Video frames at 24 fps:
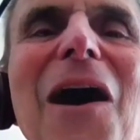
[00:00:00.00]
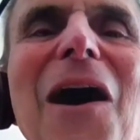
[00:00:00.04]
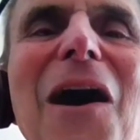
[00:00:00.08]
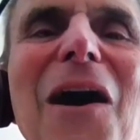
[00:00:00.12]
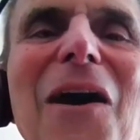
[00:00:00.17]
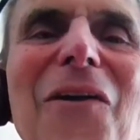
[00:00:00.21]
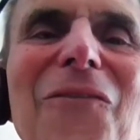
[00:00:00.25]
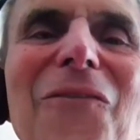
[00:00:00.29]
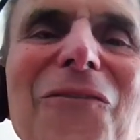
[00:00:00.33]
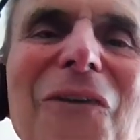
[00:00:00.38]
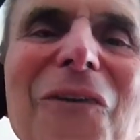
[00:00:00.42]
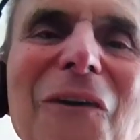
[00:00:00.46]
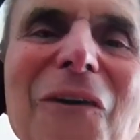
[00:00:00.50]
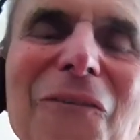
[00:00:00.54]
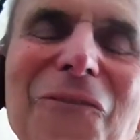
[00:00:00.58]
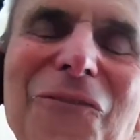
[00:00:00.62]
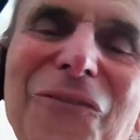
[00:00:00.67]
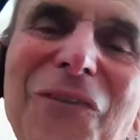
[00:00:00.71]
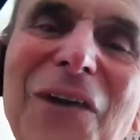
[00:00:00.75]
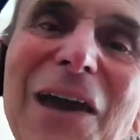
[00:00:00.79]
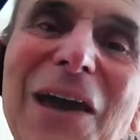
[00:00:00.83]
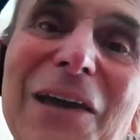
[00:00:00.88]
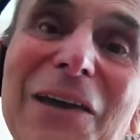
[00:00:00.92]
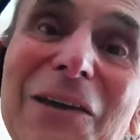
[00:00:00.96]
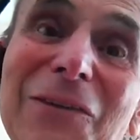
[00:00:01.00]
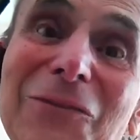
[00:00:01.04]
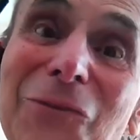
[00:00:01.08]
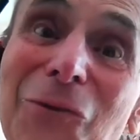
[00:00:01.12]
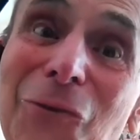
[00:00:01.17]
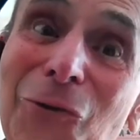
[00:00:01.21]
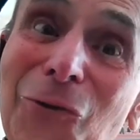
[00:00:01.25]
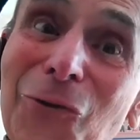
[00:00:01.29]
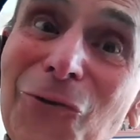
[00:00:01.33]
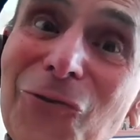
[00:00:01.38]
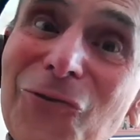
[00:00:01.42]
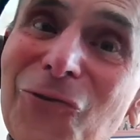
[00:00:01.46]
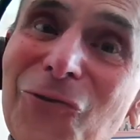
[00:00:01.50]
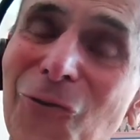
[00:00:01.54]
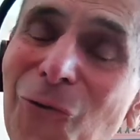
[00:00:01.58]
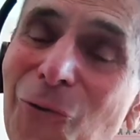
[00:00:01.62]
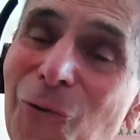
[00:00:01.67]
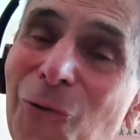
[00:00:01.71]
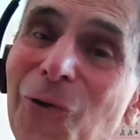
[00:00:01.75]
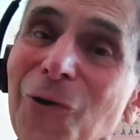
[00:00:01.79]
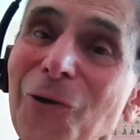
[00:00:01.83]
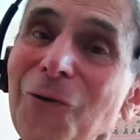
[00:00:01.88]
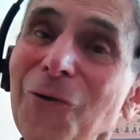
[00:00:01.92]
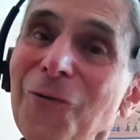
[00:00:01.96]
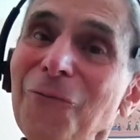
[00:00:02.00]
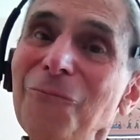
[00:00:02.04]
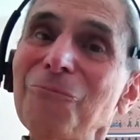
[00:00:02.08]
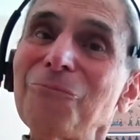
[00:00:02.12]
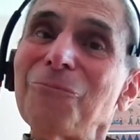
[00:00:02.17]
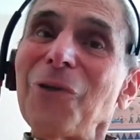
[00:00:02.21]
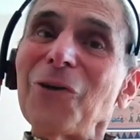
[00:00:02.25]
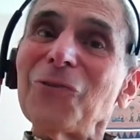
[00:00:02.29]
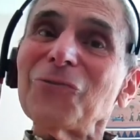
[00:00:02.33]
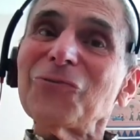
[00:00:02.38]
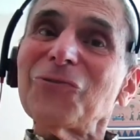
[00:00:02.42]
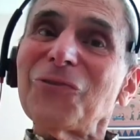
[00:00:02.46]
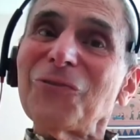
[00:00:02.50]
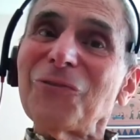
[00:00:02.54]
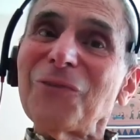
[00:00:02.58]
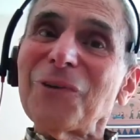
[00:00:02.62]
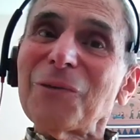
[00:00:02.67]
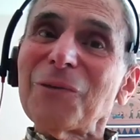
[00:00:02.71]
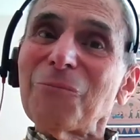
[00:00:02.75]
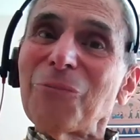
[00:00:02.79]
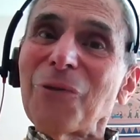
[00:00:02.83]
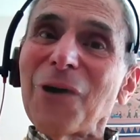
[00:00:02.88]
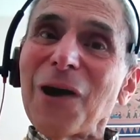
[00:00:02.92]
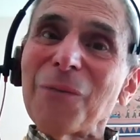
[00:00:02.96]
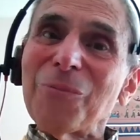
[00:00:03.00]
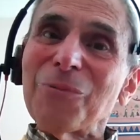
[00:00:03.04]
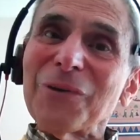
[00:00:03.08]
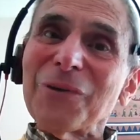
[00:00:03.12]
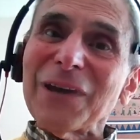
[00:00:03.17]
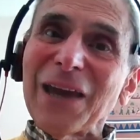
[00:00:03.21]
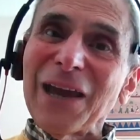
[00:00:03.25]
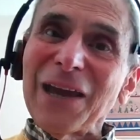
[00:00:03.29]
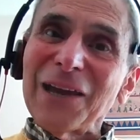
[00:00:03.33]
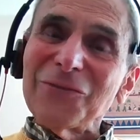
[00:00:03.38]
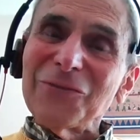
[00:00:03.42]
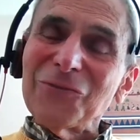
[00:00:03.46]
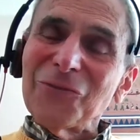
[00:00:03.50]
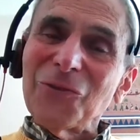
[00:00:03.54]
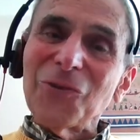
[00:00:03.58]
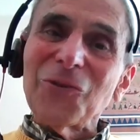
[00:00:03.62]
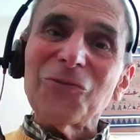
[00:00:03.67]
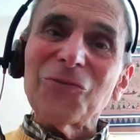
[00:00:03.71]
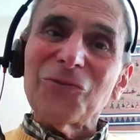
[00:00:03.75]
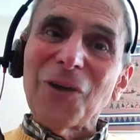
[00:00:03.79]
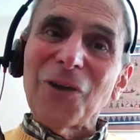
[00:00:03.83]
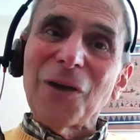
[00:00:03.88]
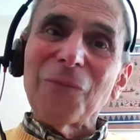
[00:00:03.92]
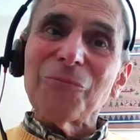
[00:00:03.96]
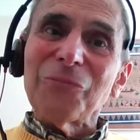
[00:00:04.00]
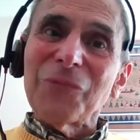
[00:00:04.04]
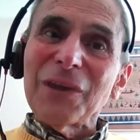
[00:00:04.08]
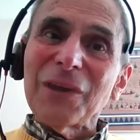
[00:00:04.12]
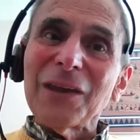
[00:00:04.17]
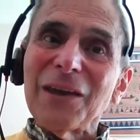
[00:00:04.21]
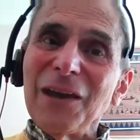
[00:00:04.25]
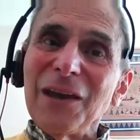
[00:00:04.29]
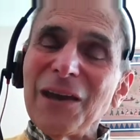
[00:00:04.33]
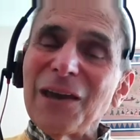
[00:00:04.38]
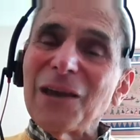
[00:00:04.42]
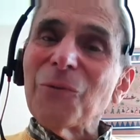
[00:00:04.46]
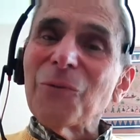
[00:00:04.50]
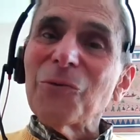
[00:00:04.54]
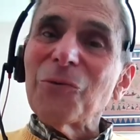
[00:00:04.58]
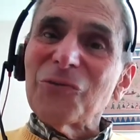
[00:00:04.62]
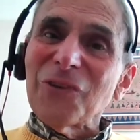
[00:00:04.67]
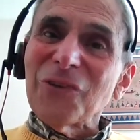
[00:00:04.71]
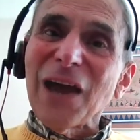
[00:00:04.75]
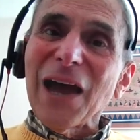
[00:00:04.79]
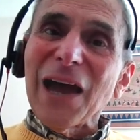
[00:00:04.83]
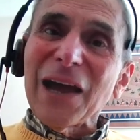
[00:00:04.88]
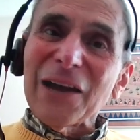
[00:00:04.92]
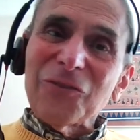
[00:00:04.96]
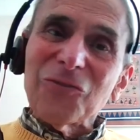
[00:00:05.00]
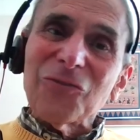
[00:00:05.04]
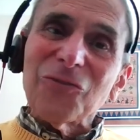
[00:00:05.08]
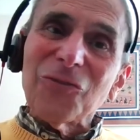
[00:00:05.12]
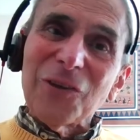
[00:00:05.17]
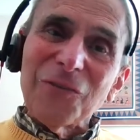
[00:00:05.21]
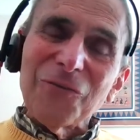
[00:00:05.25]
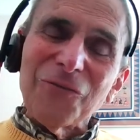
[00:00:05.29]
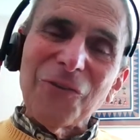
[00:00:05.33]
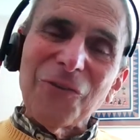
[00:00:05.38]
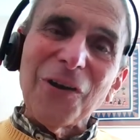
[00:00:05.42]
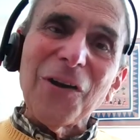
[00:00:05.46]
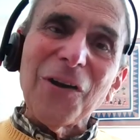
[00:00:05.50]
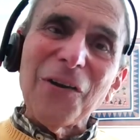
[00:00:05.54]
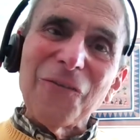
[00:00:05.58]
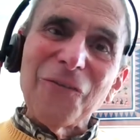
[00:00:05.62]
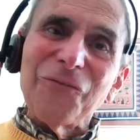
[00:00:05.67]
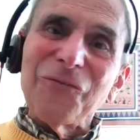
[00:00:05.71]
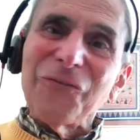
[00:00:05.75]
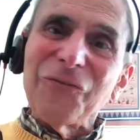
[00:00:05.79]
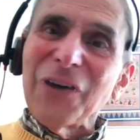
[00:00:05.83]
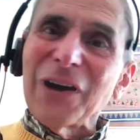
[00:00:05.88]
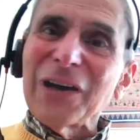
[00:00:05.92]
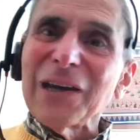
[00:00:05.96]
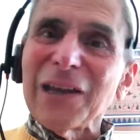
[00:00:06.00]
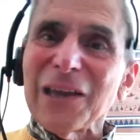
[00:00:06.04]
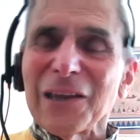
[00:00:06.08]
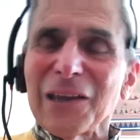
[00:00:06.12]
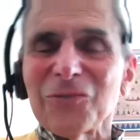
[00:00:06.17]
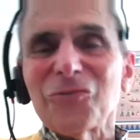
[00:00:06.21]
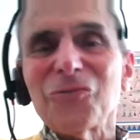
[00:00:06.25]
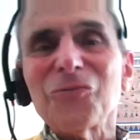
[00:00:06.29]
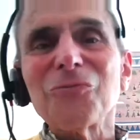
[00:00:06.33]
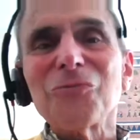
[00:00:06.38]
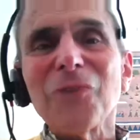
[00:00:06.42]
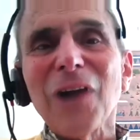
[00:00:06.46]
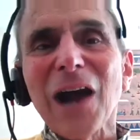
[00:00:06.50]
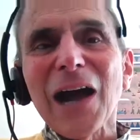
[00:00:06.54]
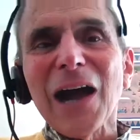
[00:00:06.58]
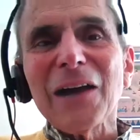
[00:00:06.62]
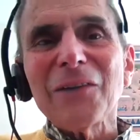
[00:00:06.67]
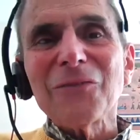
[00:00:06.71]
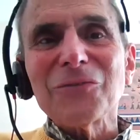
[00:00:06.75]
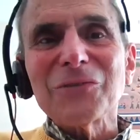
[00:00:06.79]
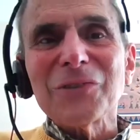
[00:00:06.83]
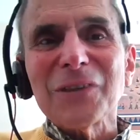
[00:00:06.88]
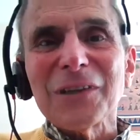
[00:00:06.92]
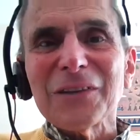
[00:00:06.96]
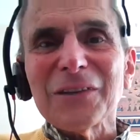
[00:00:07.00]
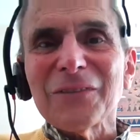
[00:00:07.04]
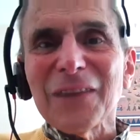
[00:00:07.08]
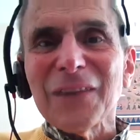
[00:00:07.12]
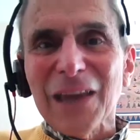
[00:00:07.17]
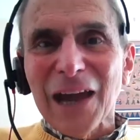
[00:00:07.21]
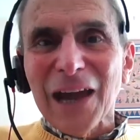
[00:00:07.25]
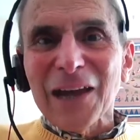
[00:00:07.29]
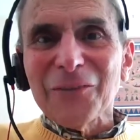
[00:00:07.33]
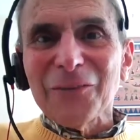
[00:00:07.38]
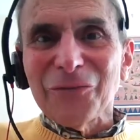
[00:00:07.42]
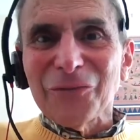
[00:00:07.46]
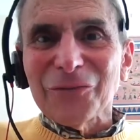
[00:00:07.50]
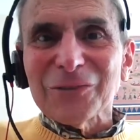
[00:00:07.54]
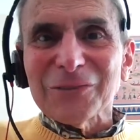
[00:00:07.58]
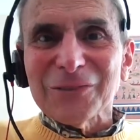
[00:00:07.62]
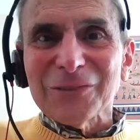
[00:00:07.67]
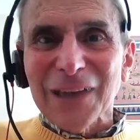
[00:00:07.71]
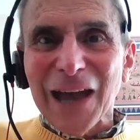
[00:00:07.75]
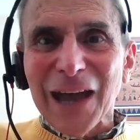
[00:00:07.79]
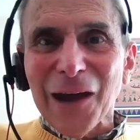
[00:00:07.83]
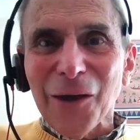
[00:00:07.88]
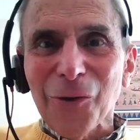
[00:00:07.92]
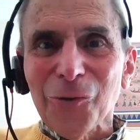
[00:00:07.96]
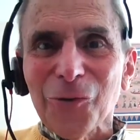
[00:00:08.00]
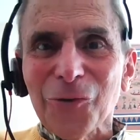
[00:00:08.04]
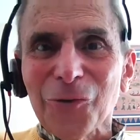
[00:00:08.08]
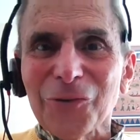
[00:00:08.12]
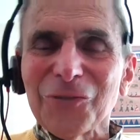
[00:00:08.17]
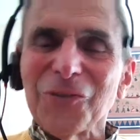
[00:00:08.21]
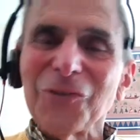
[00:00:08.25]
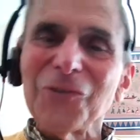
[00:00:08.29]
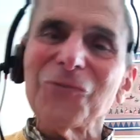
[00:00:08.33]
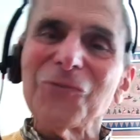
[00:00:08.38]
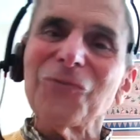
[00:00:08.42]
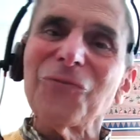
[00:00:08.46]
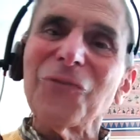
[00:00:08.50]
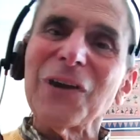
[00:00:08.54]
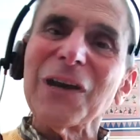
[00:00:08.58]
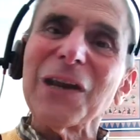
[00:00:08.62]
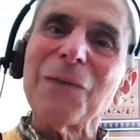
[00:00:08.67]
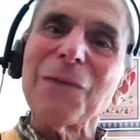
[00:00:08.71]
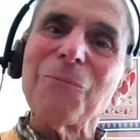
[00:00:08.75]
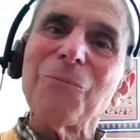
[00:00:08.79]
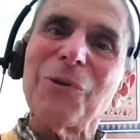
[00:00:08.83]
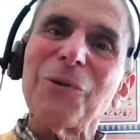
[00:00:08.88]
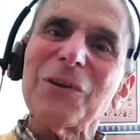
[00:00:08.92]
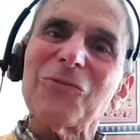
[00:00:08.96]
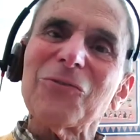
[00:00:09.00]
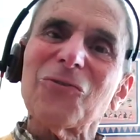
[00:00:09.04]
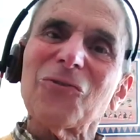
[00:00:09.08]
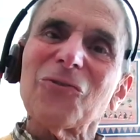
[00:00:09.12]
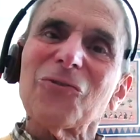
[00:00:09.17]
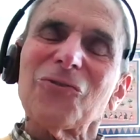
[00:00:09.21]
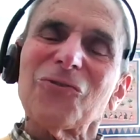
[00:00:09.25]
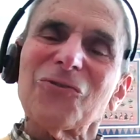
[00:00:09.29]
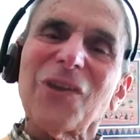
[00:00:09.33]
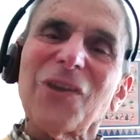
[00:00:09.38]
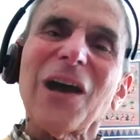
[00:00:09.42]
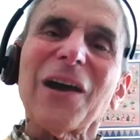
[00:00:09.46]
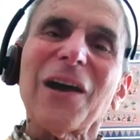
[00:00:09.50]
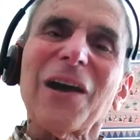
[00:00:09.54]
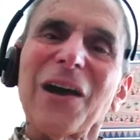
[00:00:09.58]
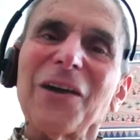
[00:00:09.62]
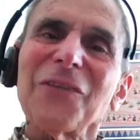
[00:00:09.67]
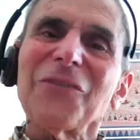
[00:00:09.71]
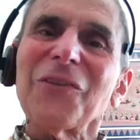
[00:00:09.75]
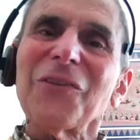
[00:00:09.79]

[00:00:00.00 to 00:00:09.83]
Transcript: of fake news or Bolshevik propaganda or something? It was actually very funny. It's rivaling the Eiffel Tower in this funny picture stuck